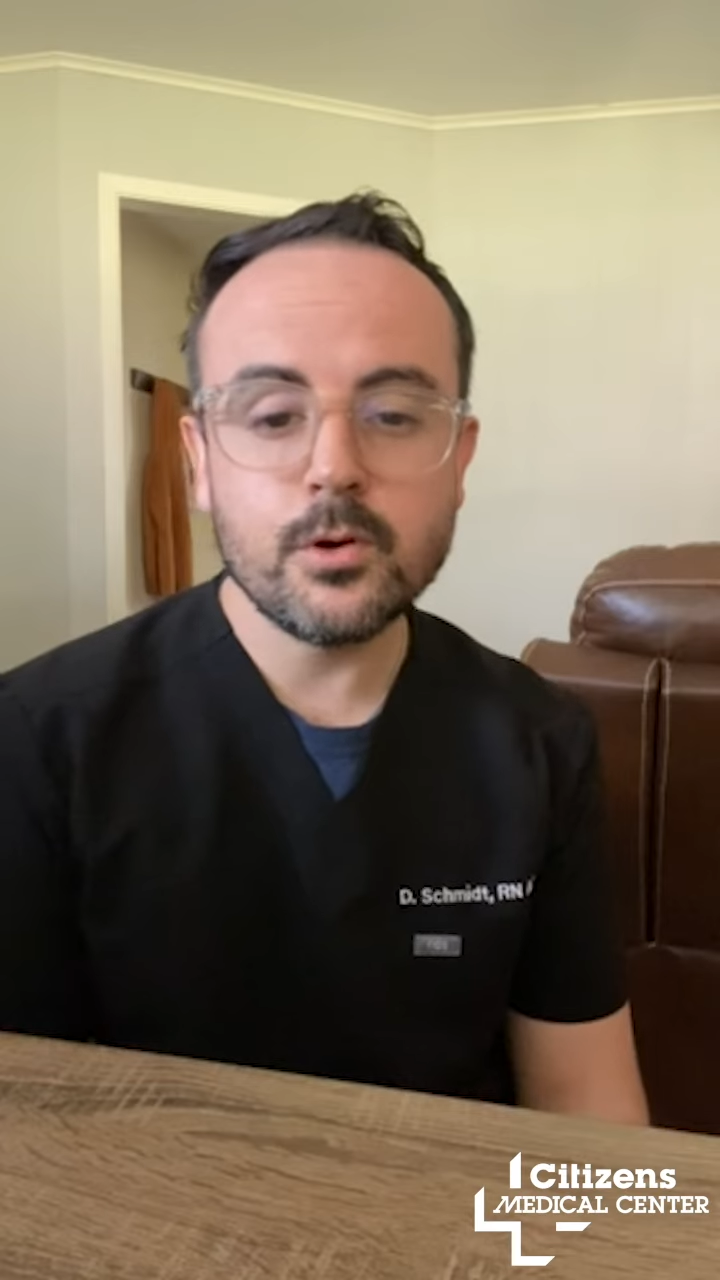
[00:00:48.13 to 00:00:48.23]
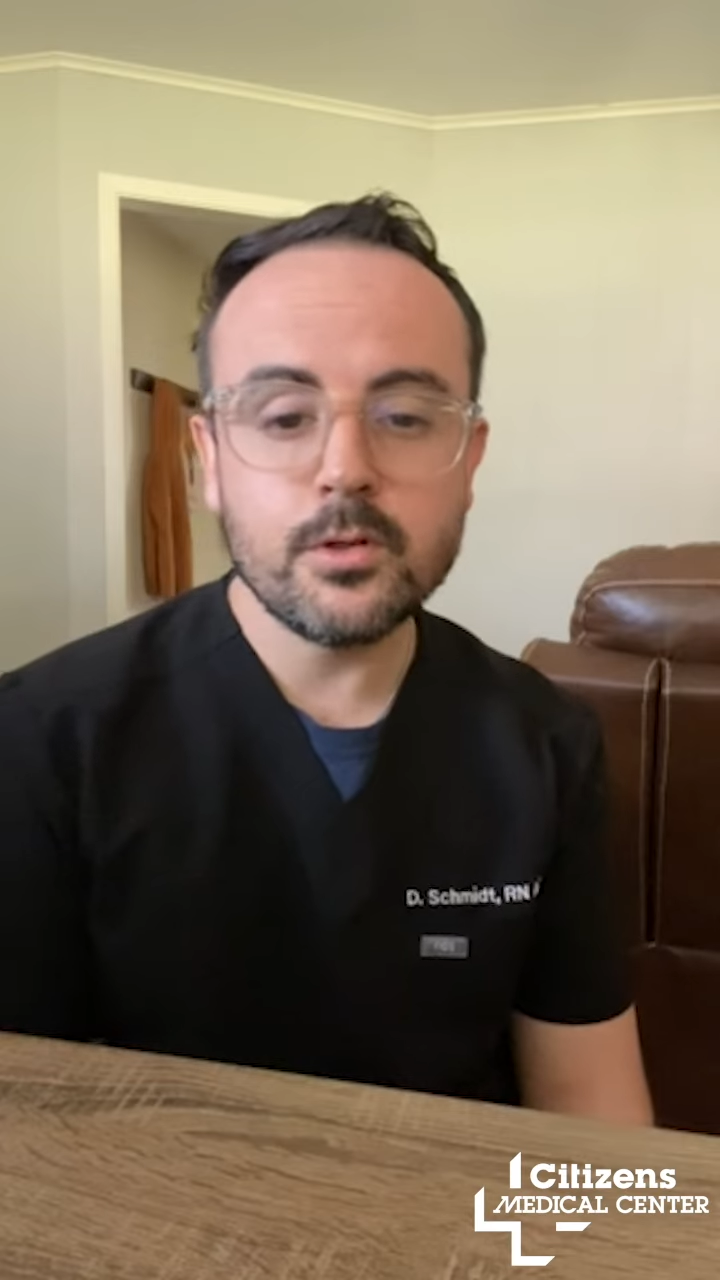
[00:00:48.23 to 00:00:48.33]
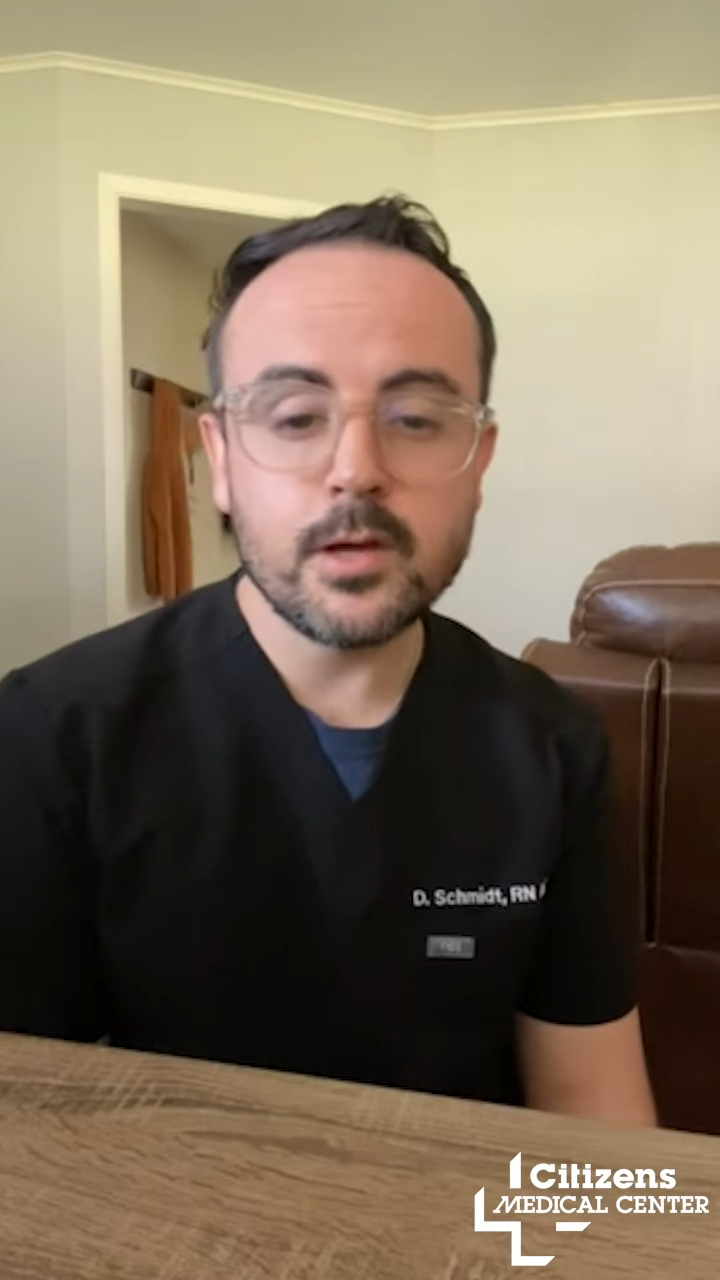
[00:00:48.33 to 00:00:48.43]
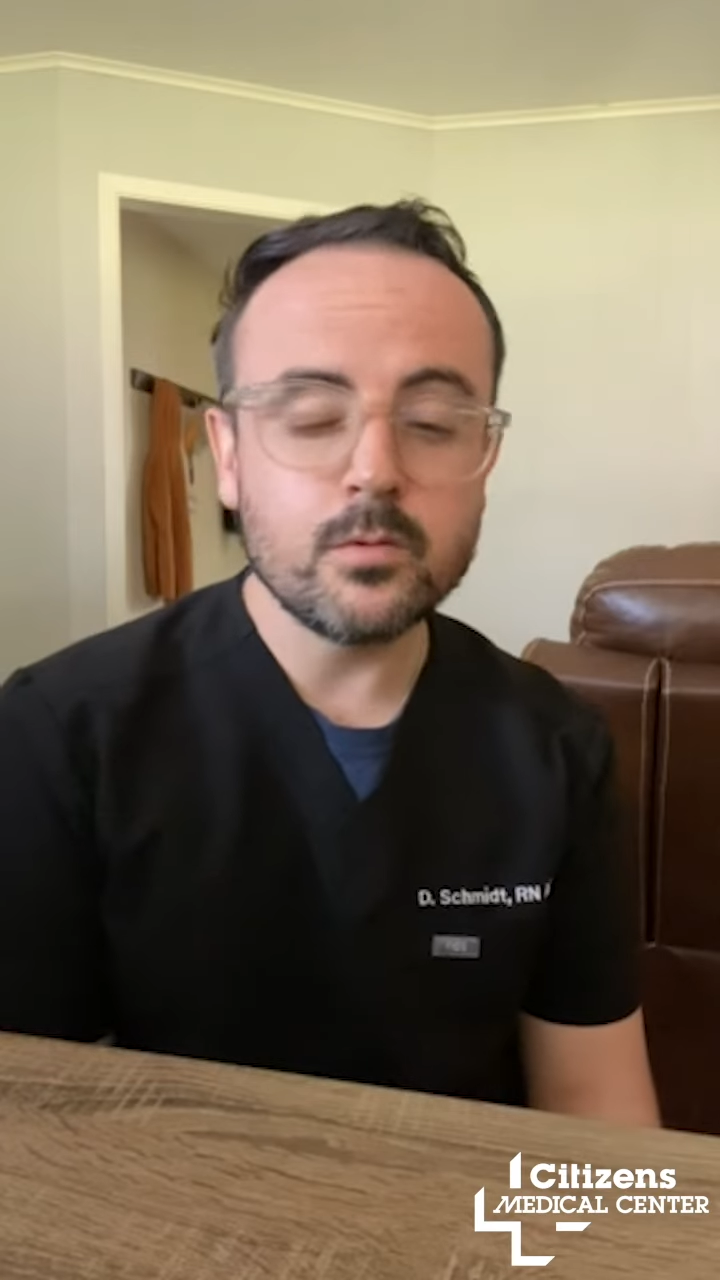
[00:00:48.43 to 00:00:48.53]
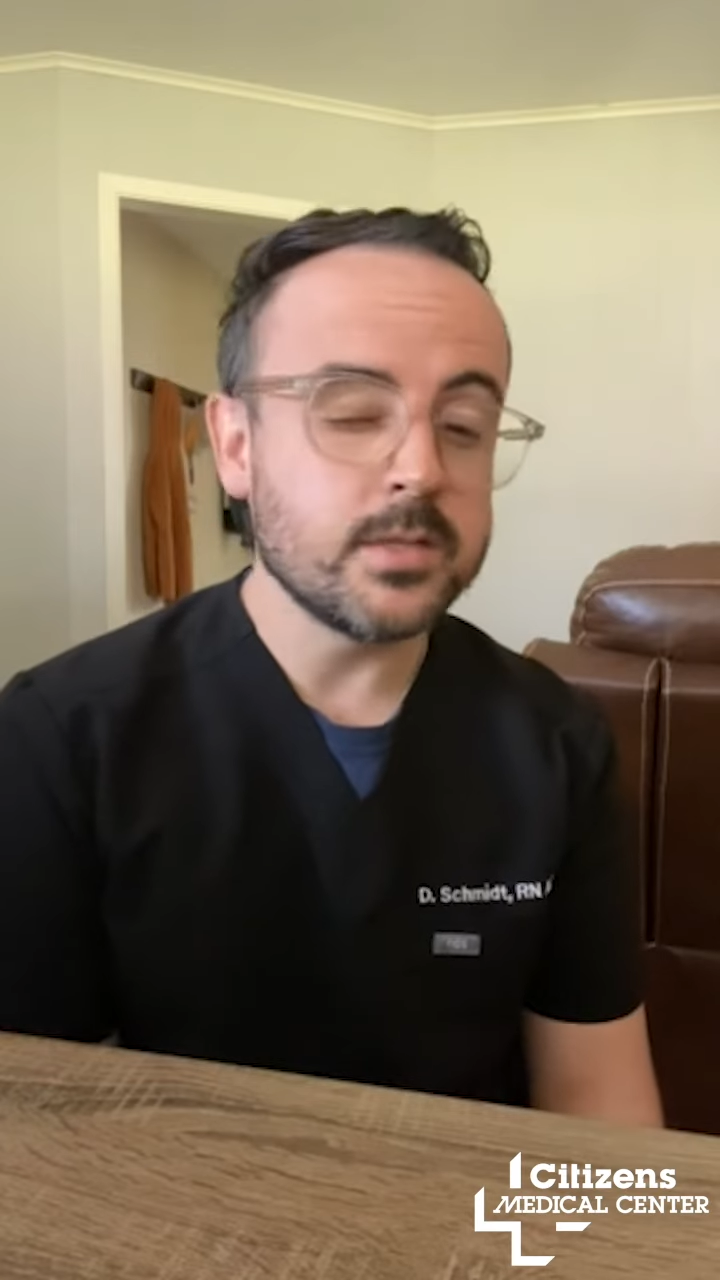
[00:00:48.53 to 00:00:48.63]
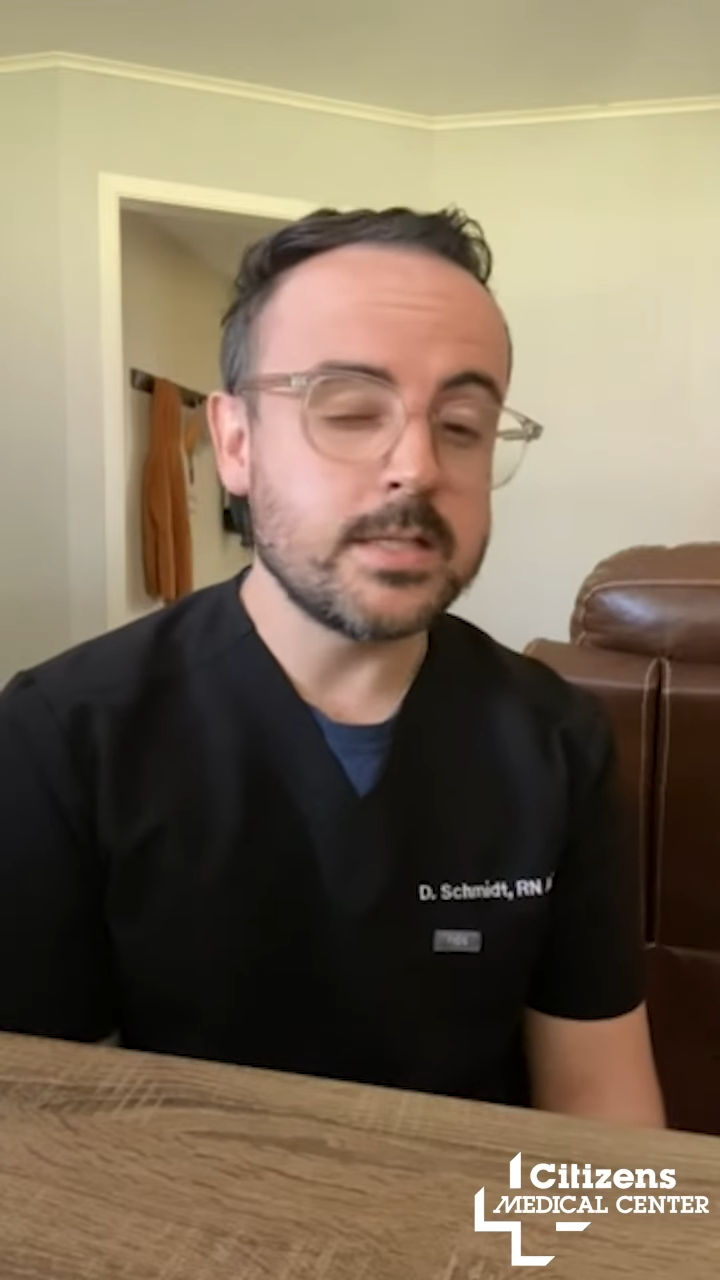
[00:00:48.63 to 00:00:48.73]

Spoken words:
that was